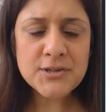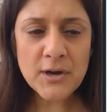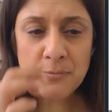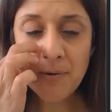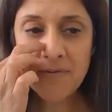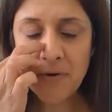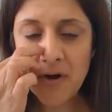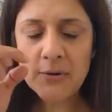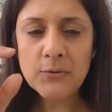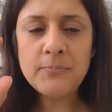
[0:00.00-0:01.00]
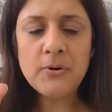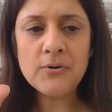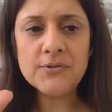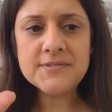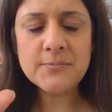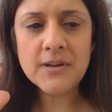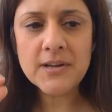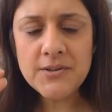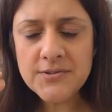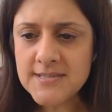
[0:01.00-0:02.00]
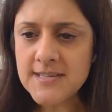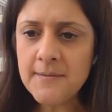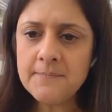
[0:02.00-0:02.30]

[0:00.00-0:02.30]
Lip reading: Jo, so just we've got a little pause. Can you just